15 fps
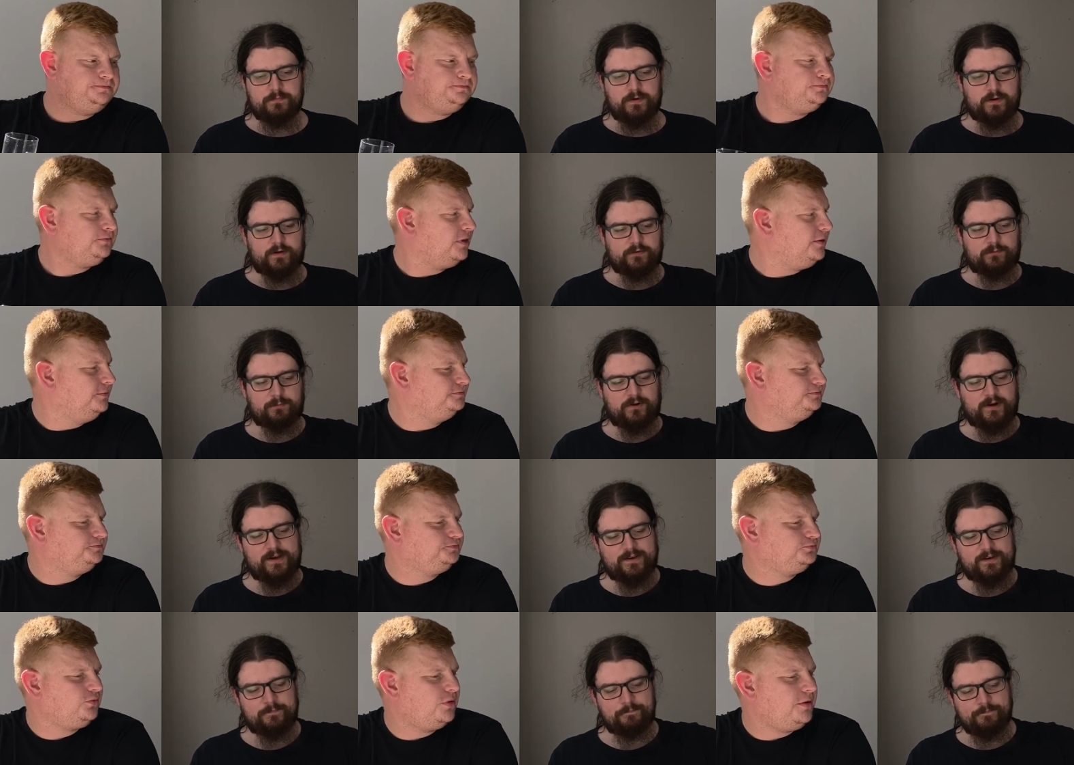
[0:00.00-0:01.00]
Speaker 1: Uh, I
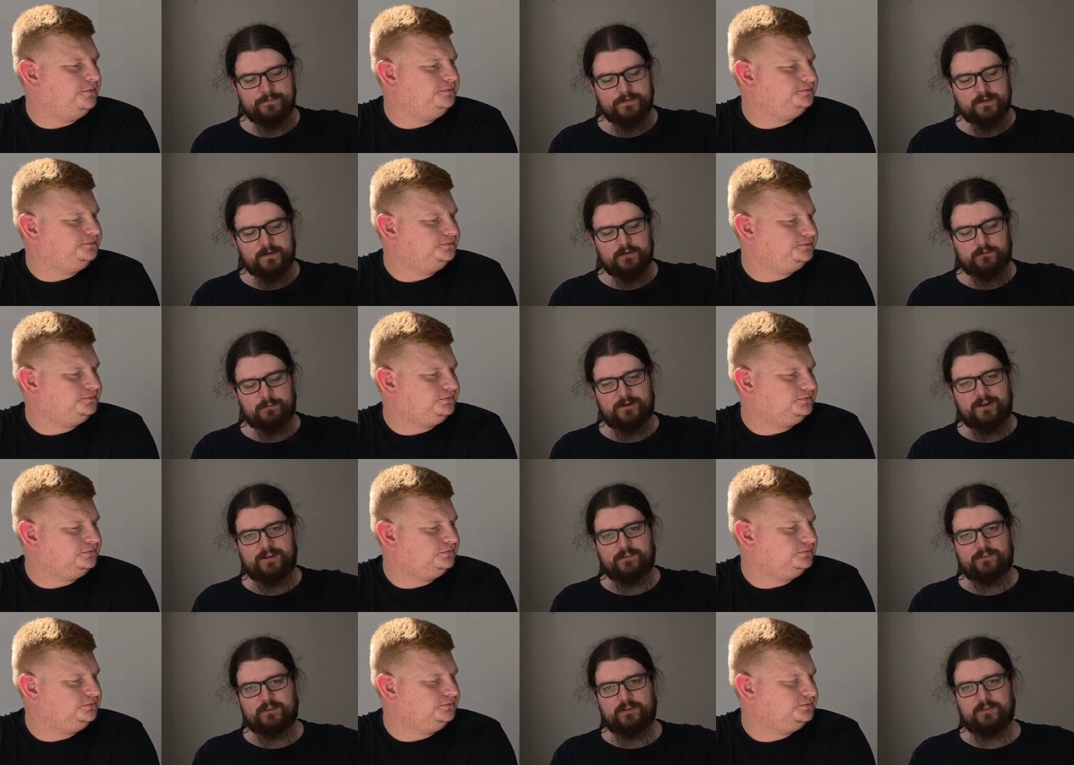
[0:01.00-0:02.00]
sprayed it, sprayed
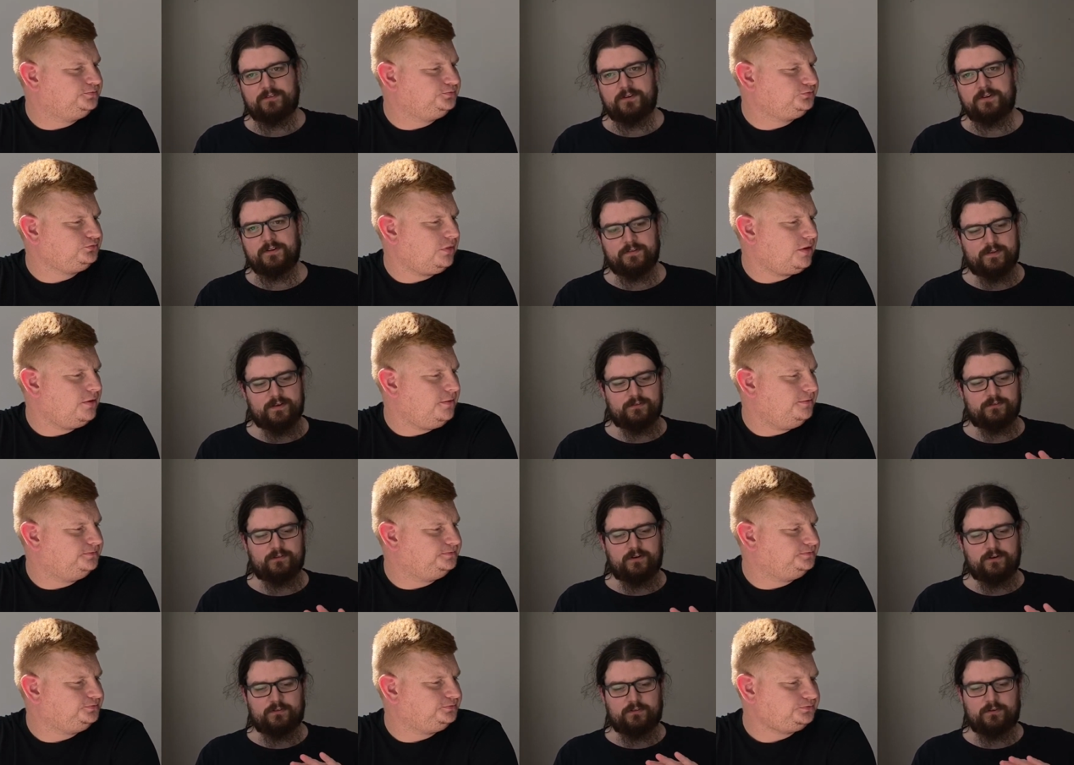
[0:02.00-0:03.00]
it silver, and then just
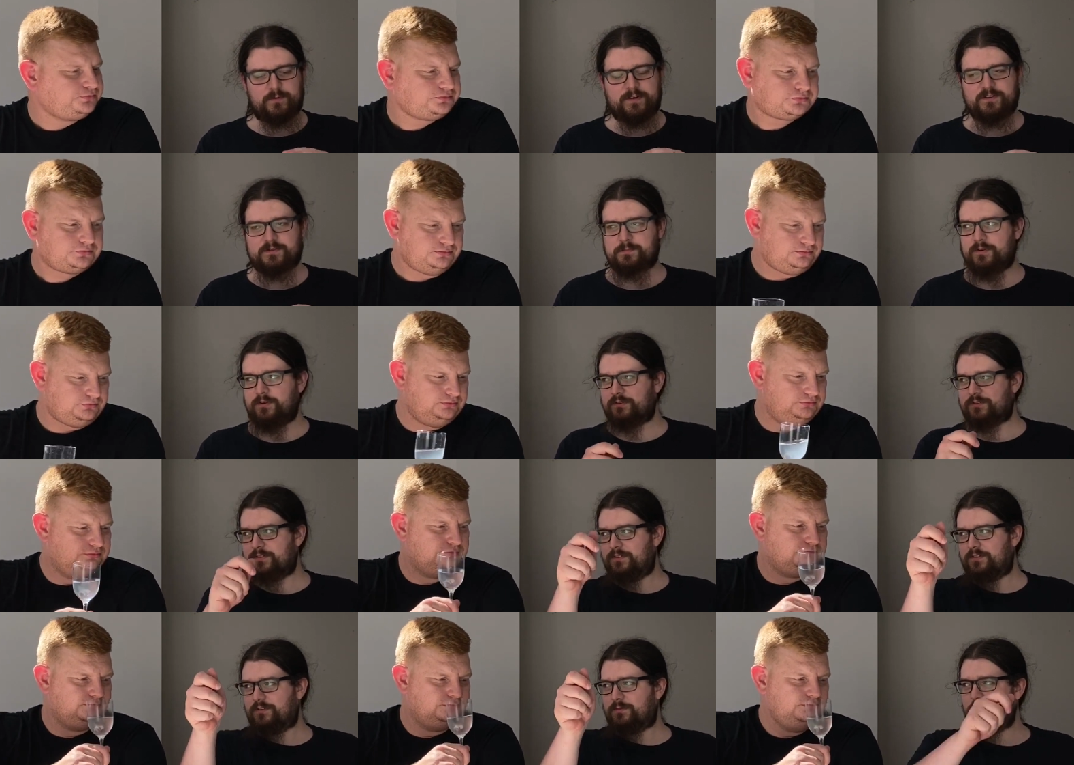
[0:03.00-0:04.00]
got a two-inch brush
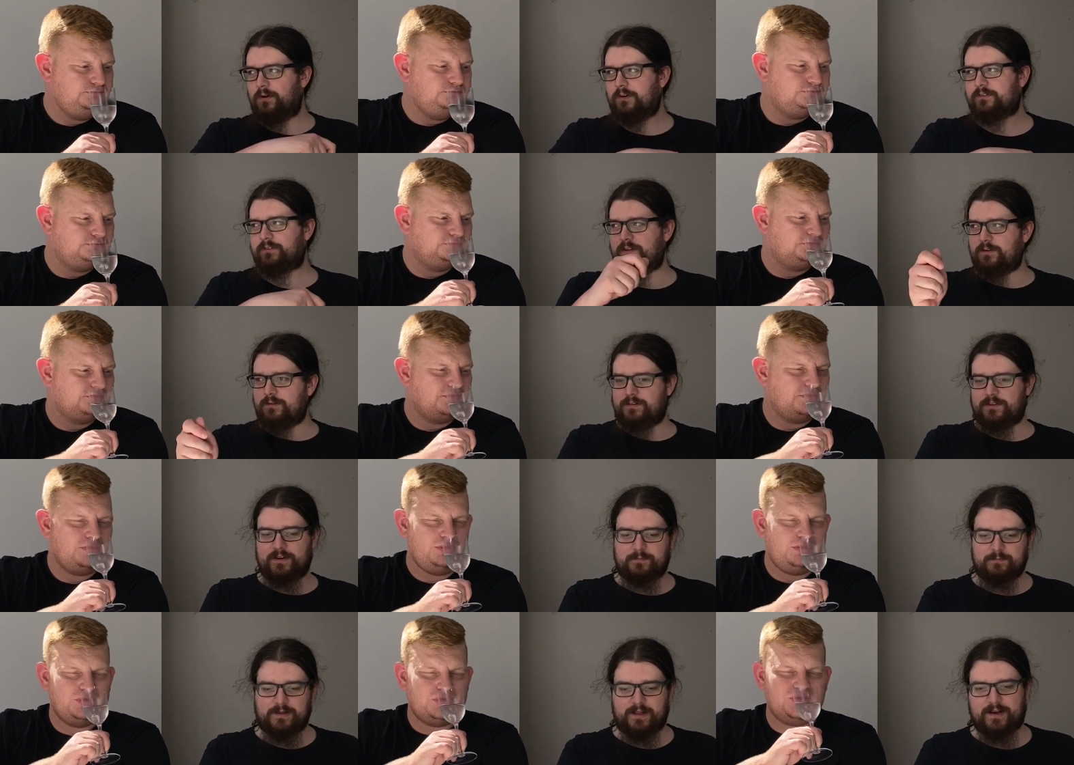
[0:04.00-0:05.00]
and just washed the whole
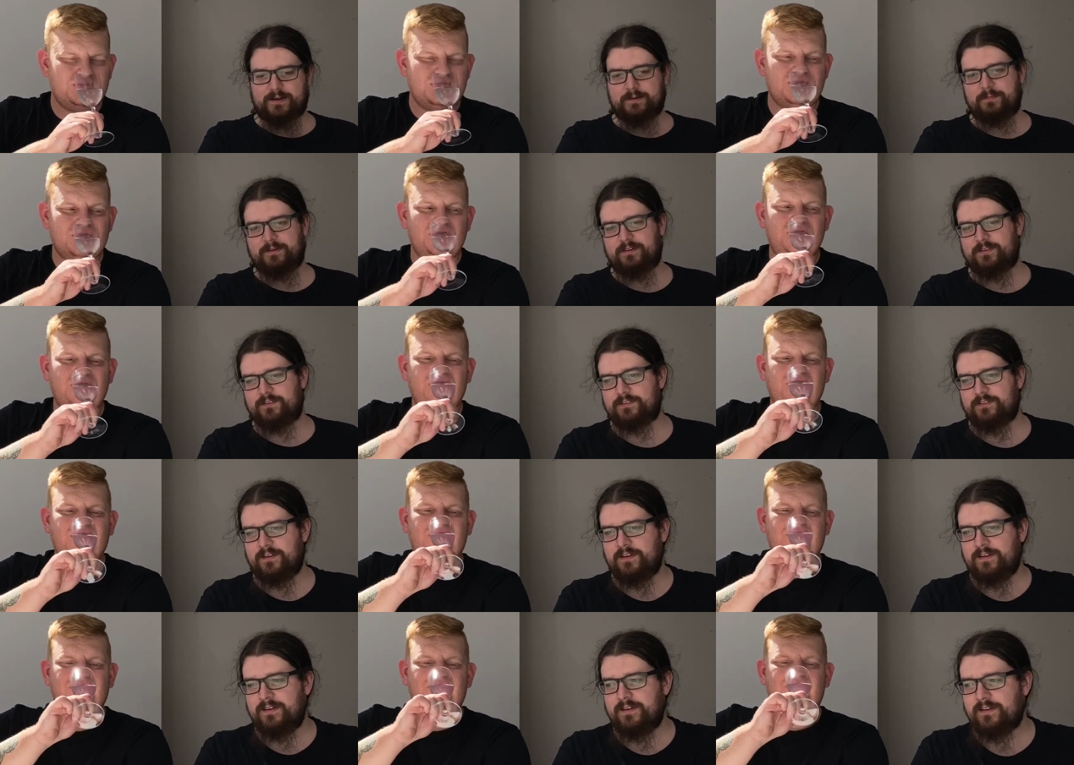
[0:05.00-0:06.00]
thing black
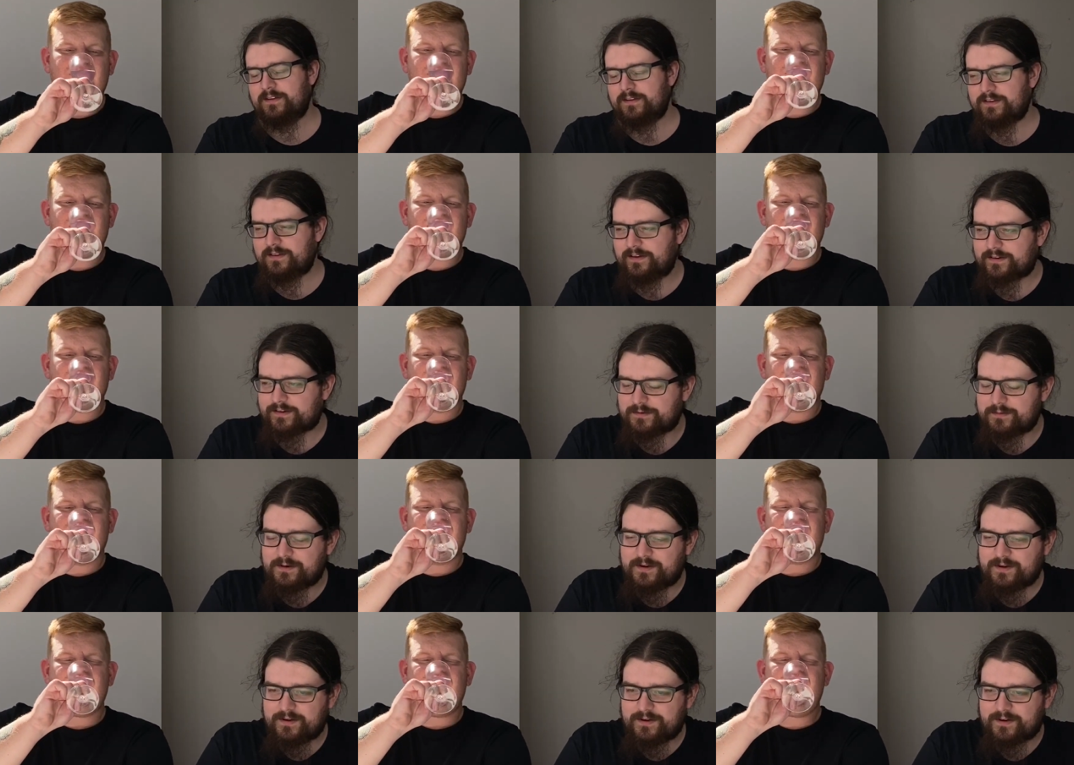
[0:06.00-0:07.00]
because I
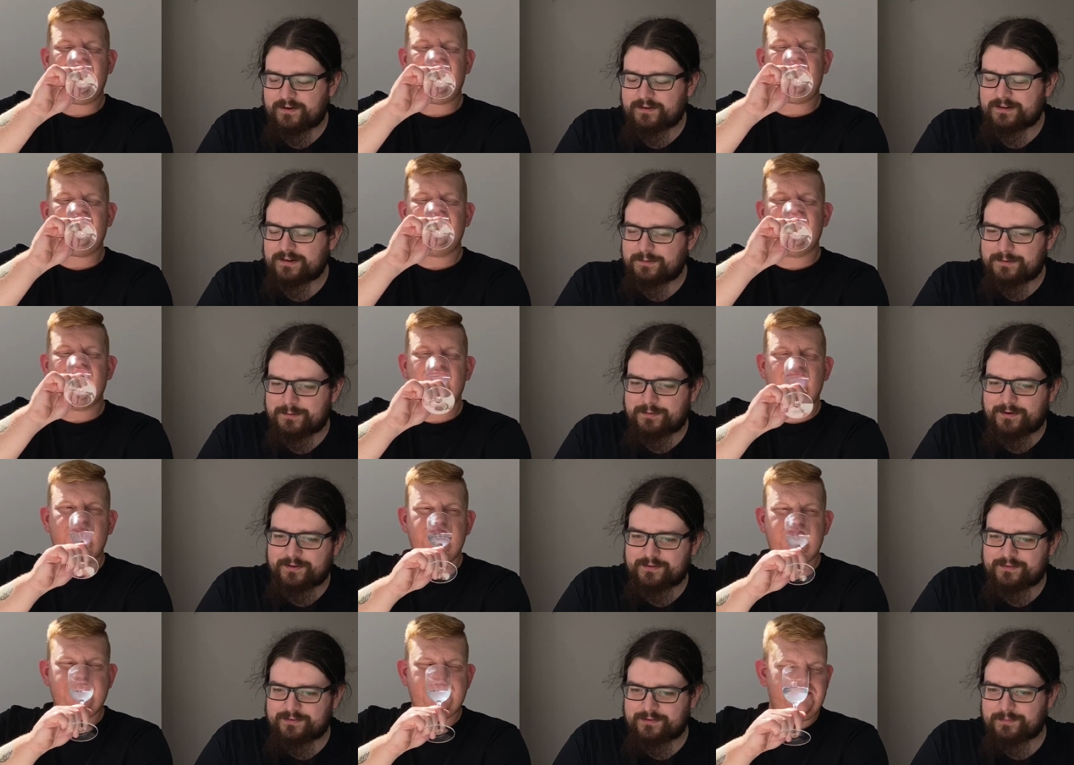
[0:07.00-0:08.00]
can hardly be
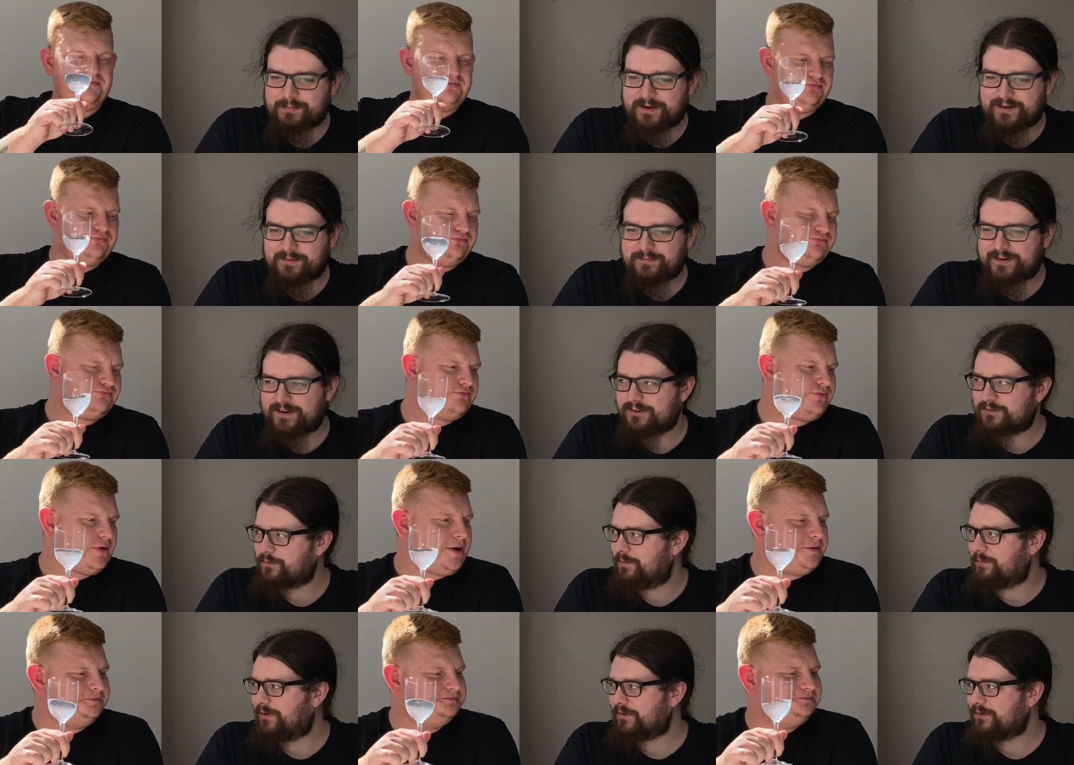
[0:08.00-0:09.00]
bothered to paint my
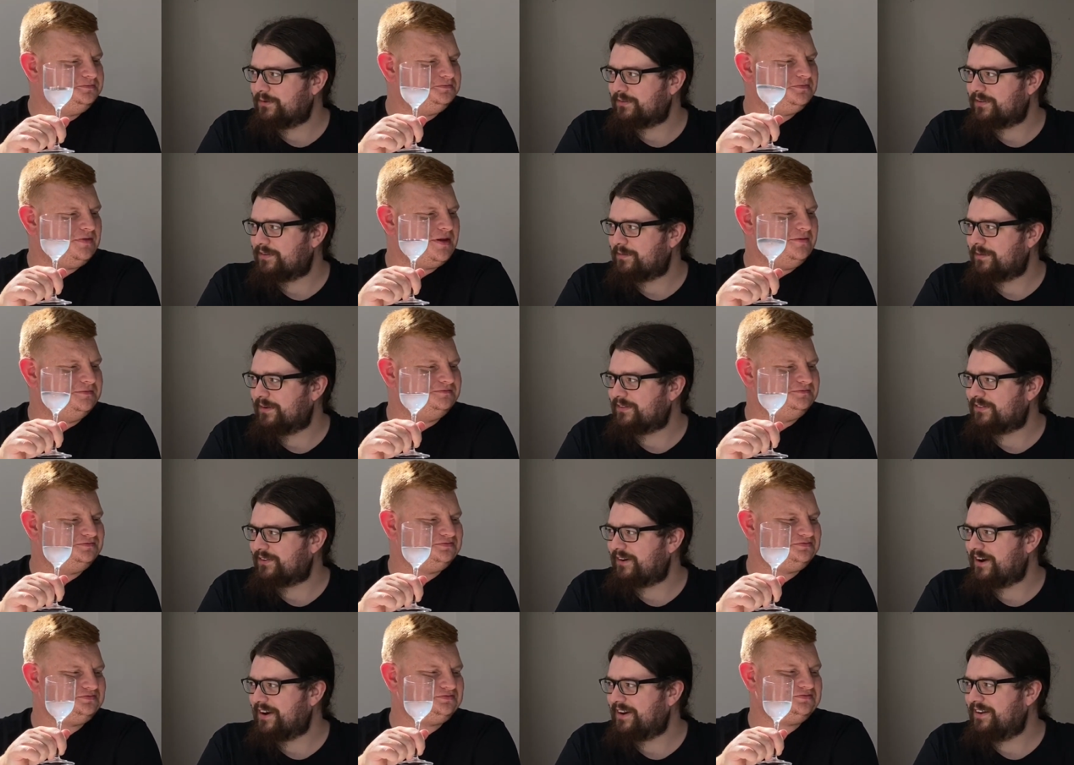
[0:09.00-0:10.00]
actual models, never mind
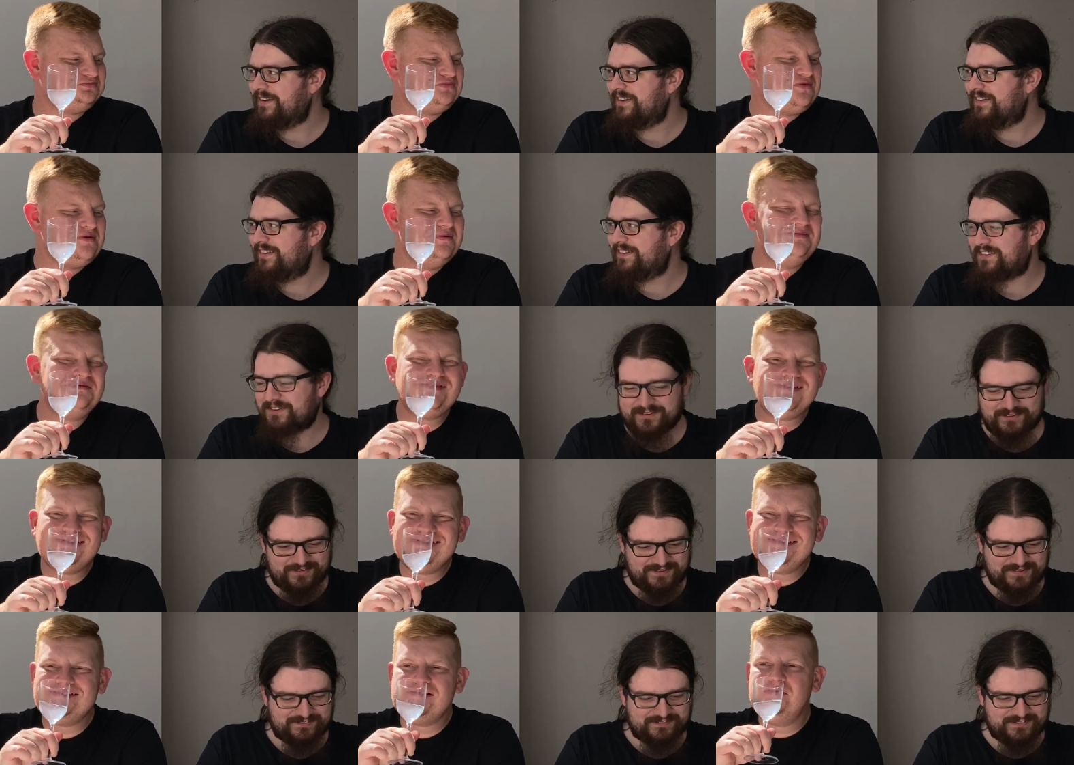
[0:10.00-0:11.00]
terrain. So it's
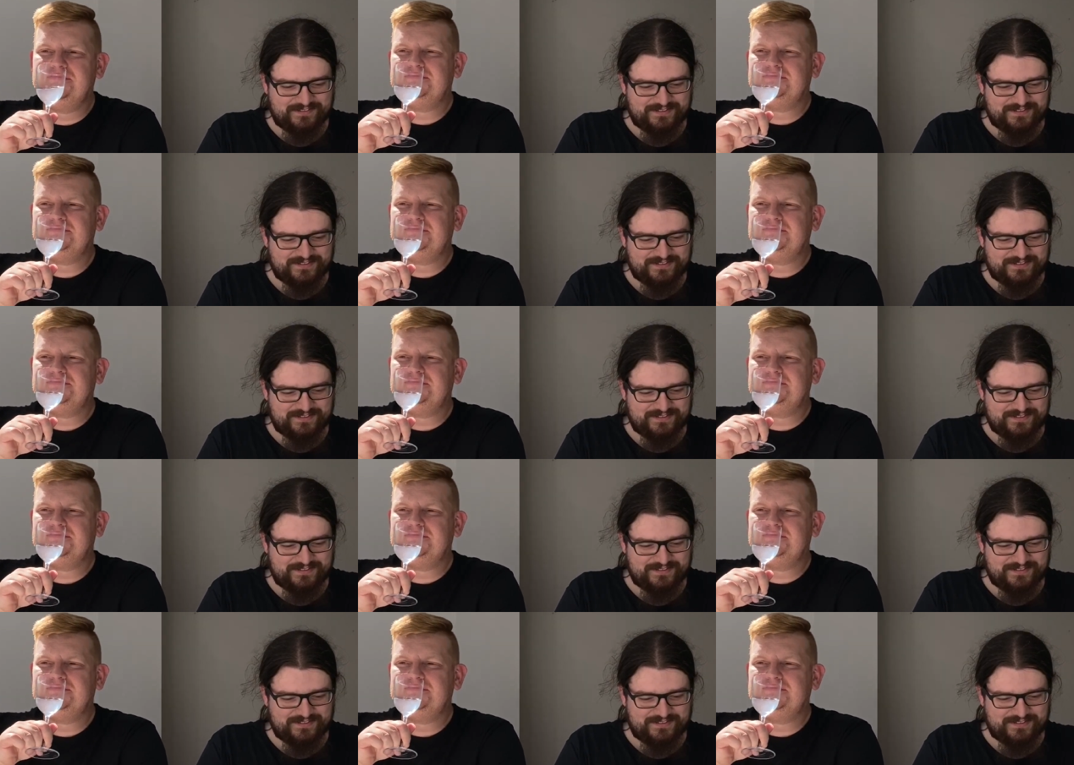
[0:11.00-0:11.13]
like